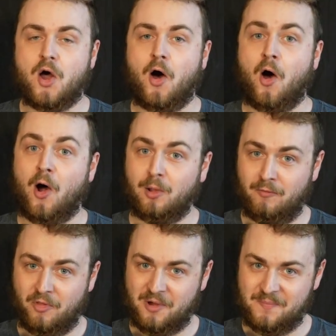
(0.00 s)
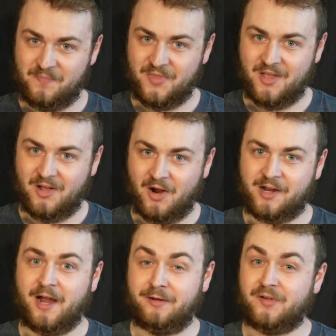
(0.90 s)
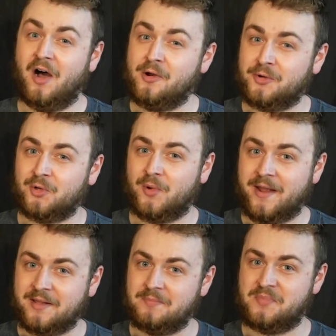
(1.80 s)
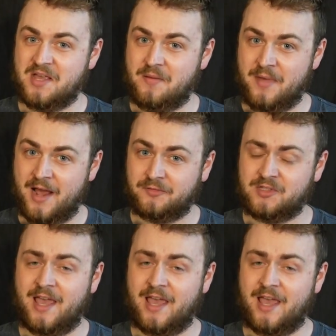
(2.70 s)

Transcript: all of them are kind of underrated BMFs.